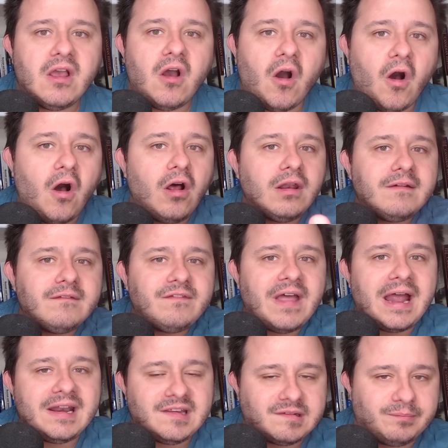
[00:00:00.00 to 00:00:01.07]
All of
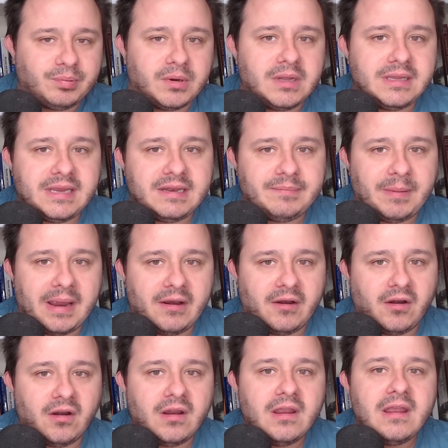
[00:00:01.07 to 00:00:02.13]
that is brilliant by
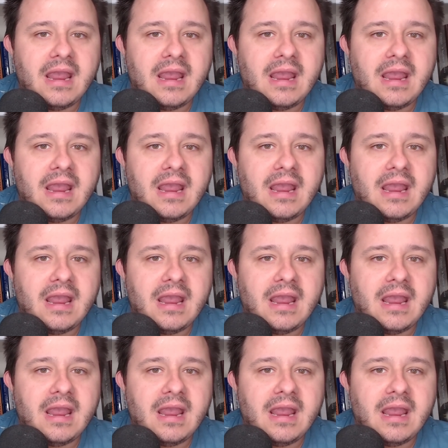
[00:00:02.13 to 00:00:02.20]
her.